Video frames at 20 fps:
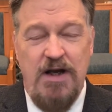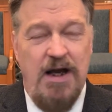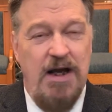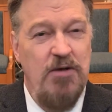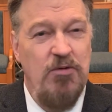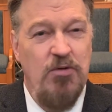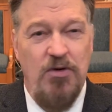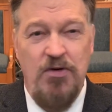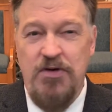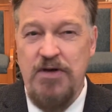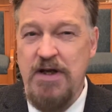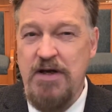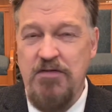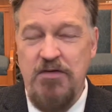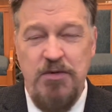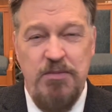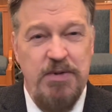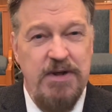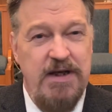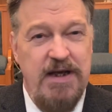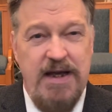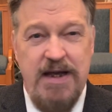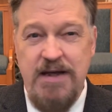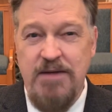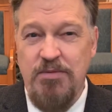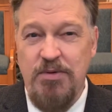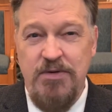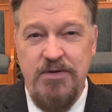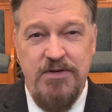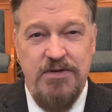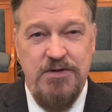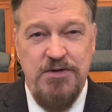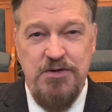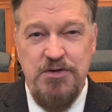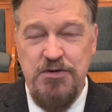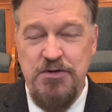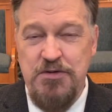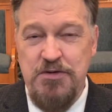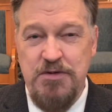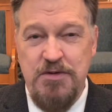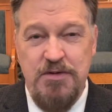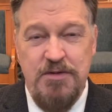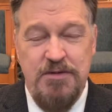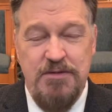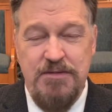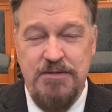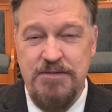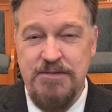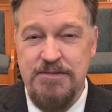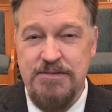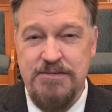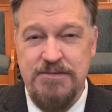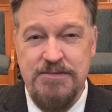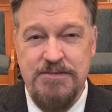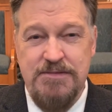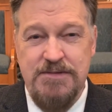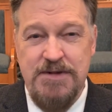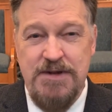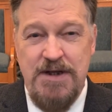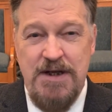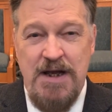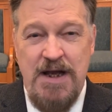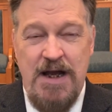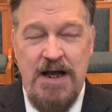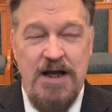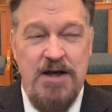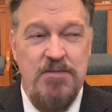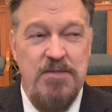I will never be able to do. It